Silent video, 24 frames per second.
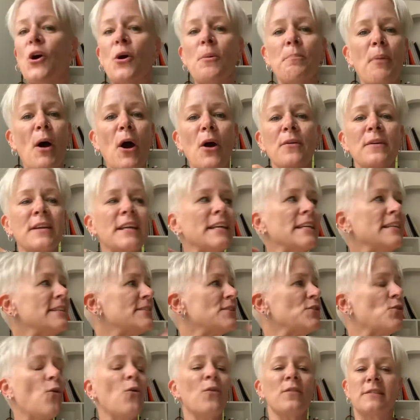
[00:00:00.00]
ponies
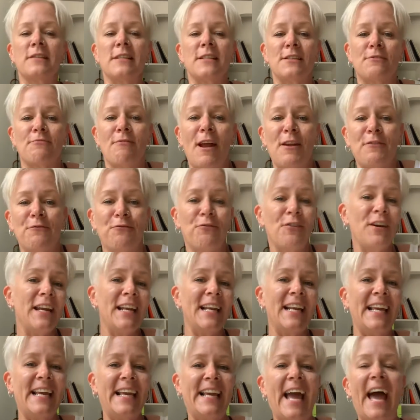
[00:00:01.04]
and horses ran
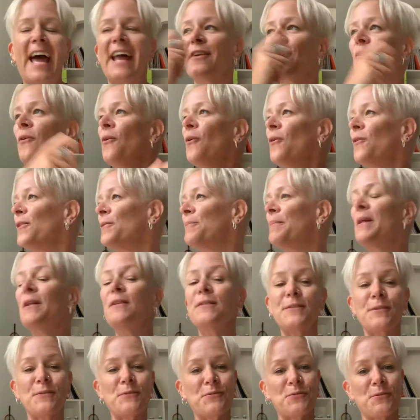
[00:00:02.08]
freely, and all the
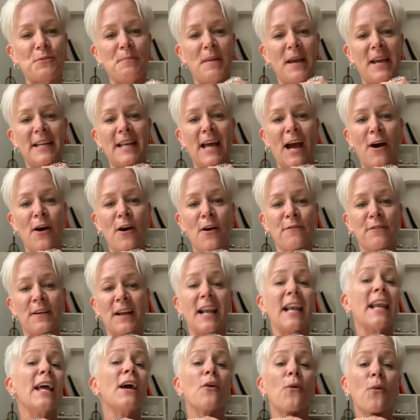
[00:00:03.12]
buildings were made out of
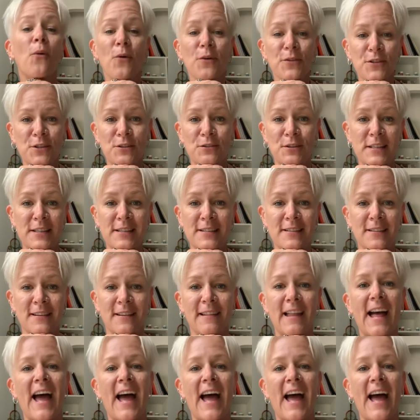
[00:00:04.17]
clear quartz crystal,